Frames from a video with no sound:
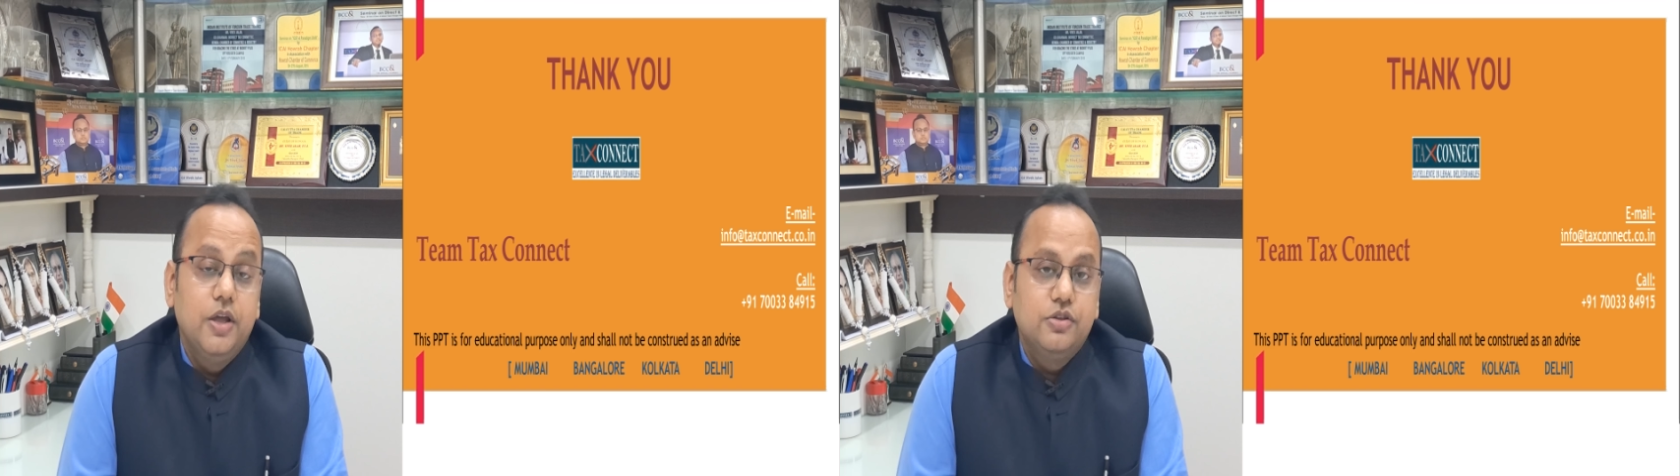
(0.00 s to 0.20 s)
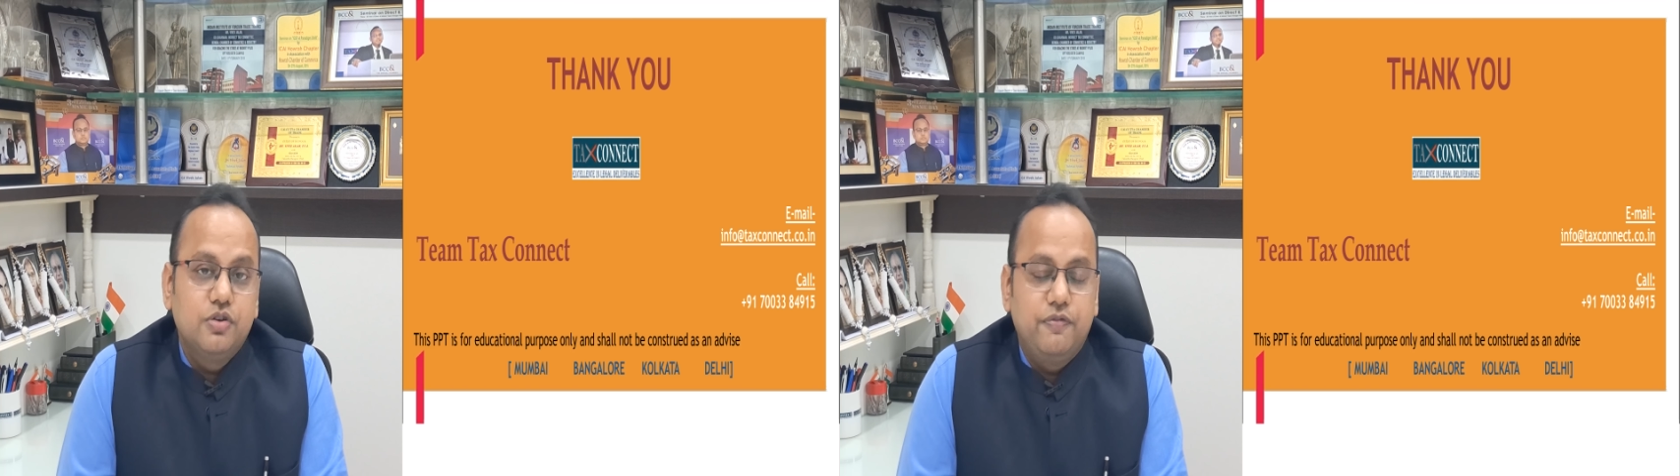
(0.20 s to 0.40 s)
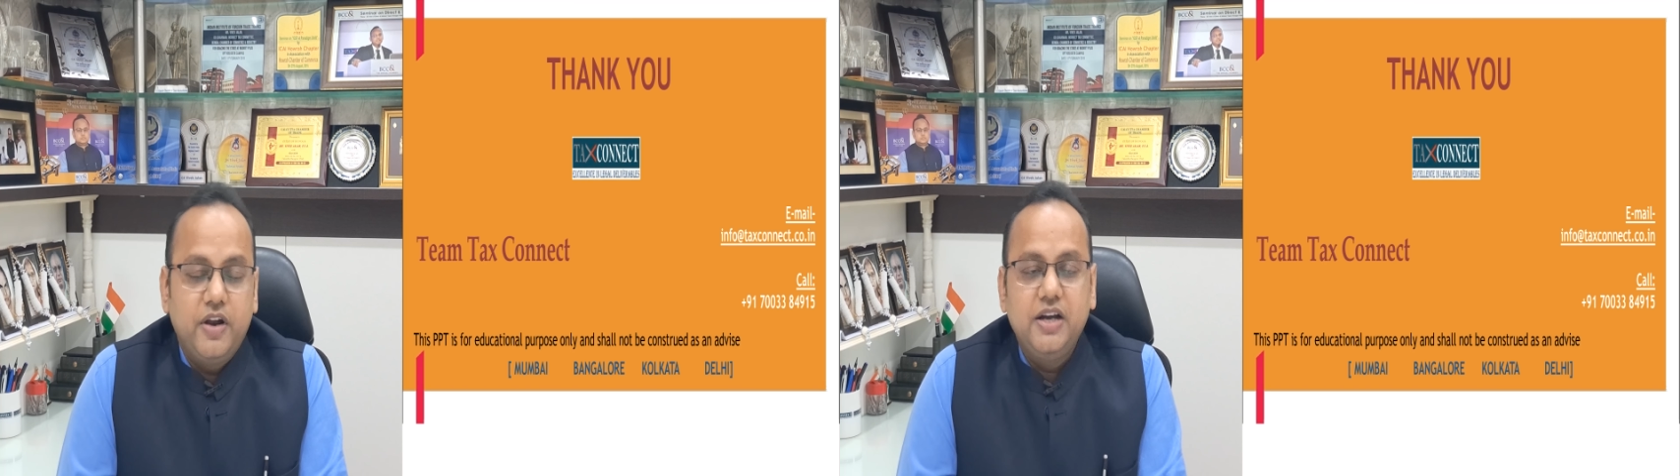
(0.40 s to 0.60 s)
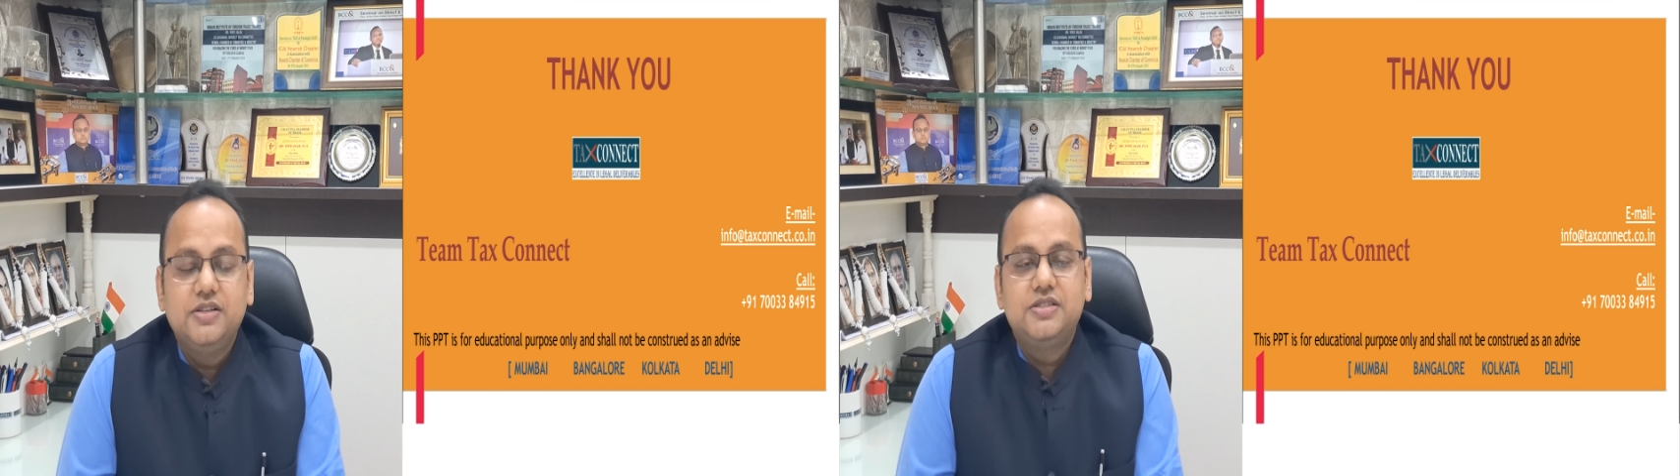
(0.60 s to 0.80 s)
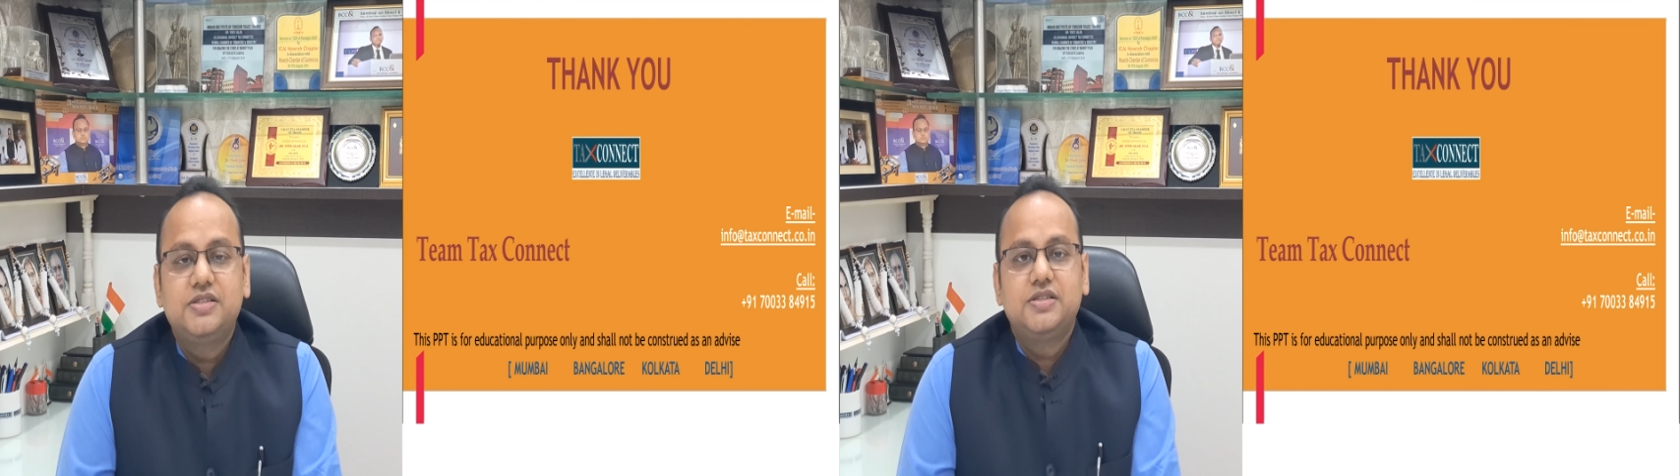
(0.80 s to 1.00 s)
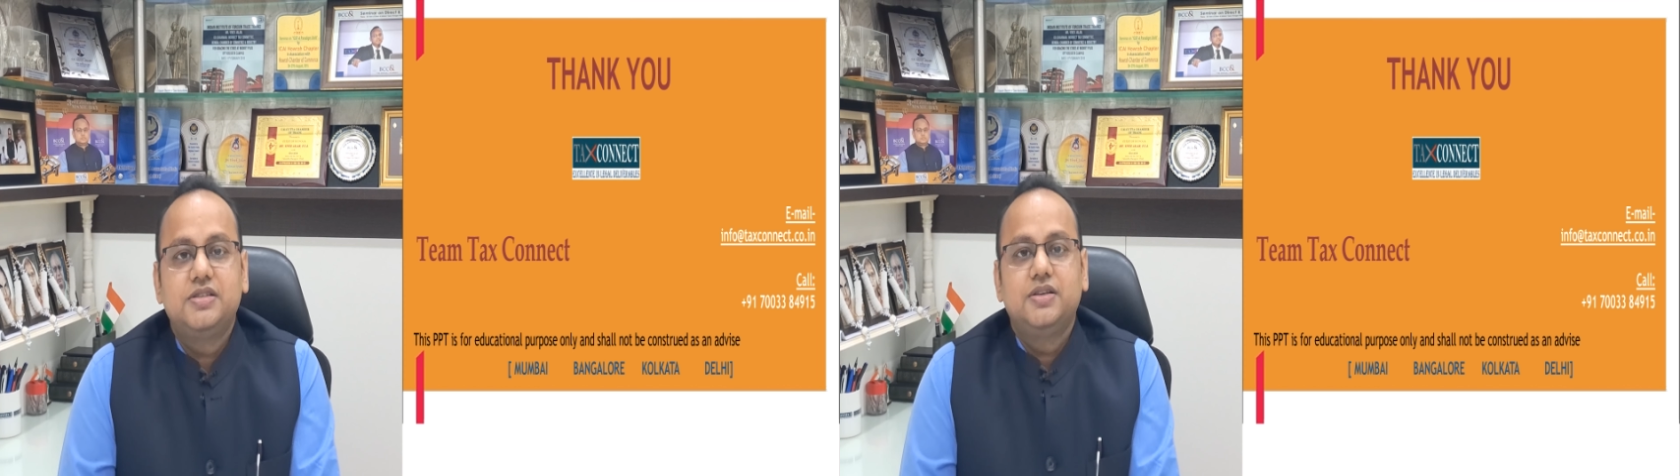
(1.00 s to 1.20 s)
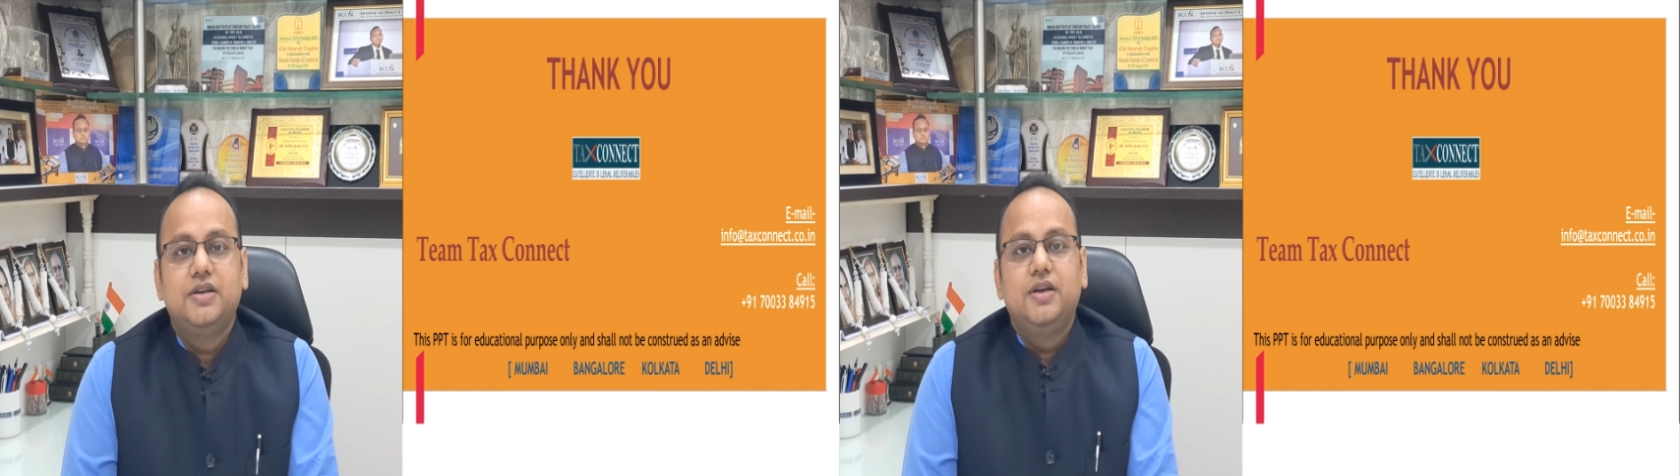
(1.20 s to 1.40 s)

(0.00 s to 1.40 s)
So friends,